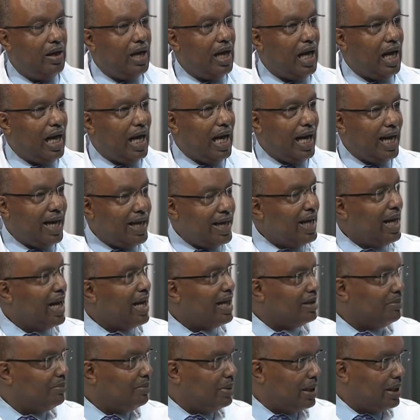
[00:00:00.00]
I
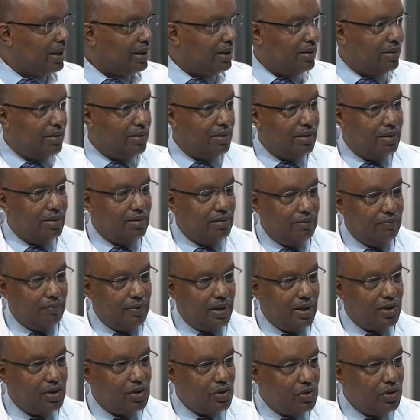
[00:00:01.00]
had been
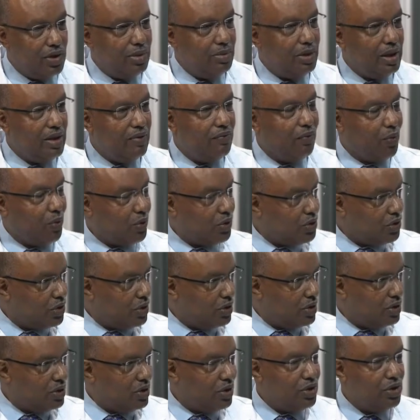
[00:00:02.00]
extremely
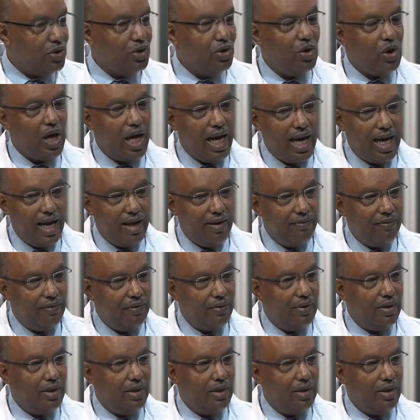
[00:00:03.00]
fortunate to have